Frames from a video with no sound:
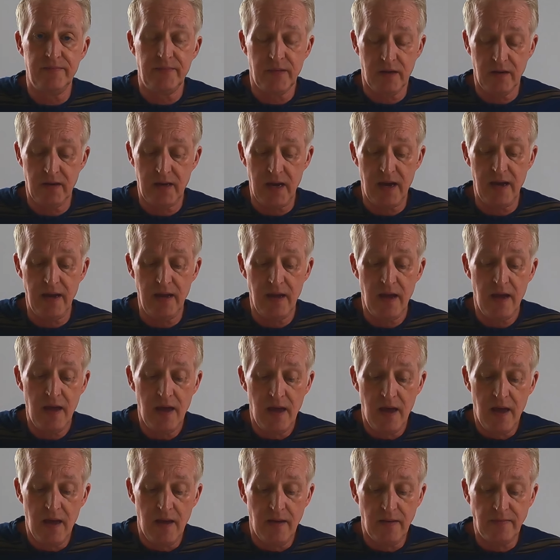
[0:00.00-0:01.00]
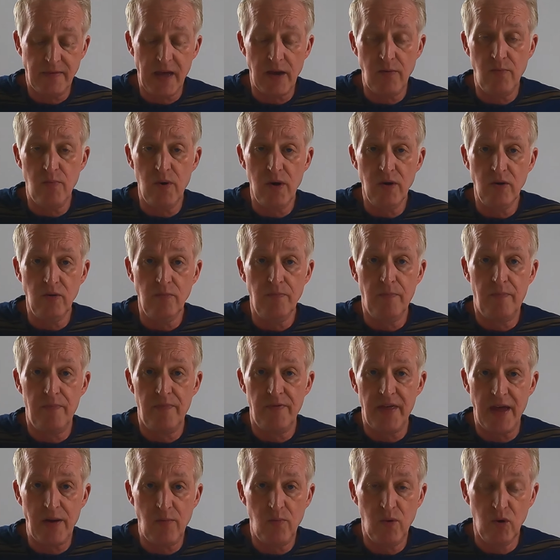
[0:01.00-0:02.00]
Okay, they will
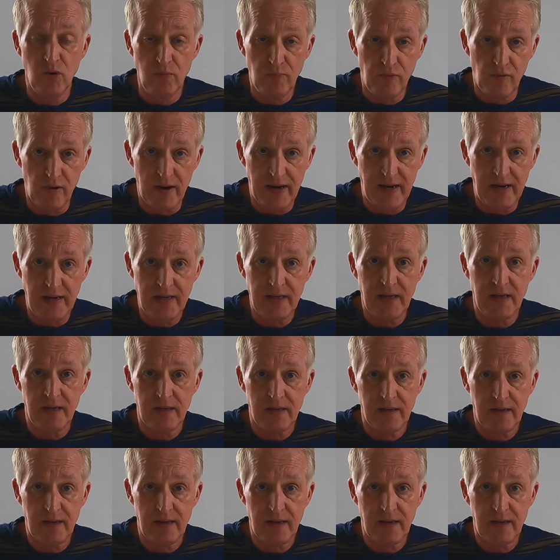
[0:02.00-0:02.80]
they will breed